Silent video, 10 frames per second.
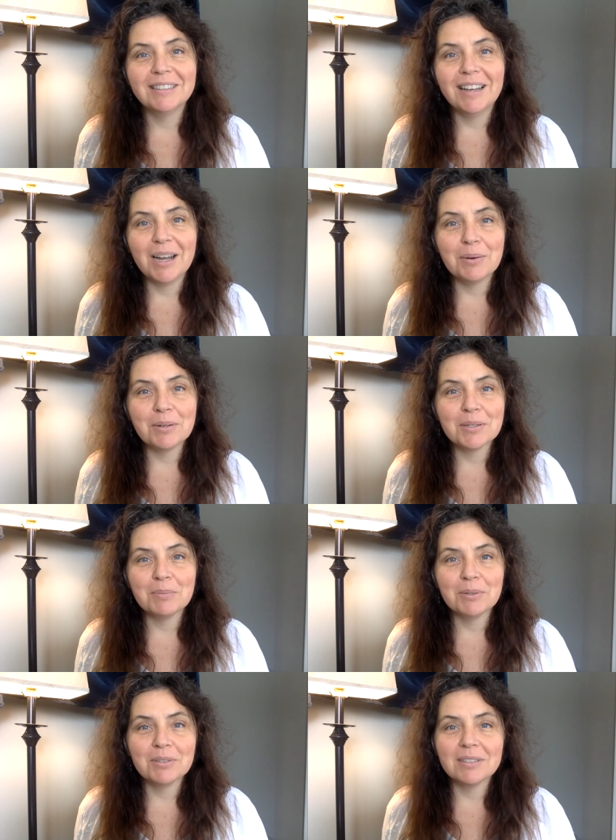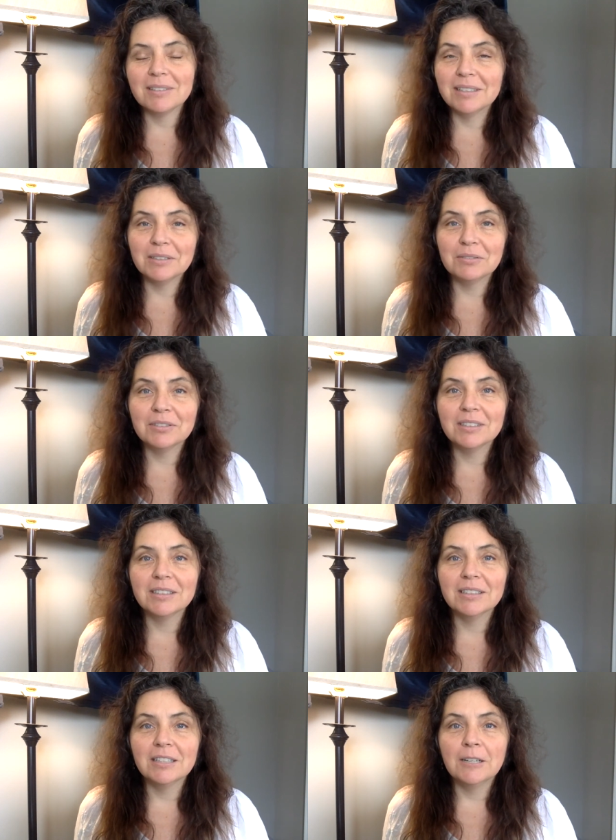how we're supposed to live.
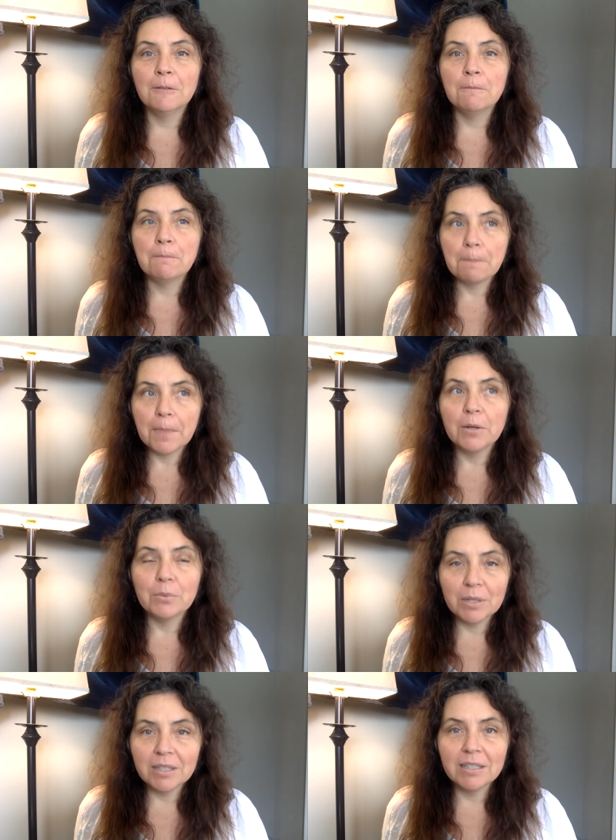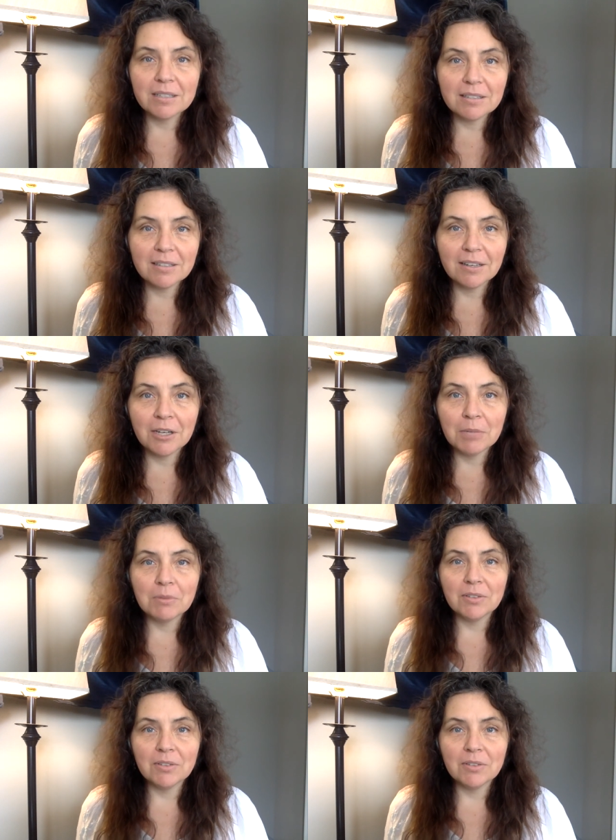That it really is a time of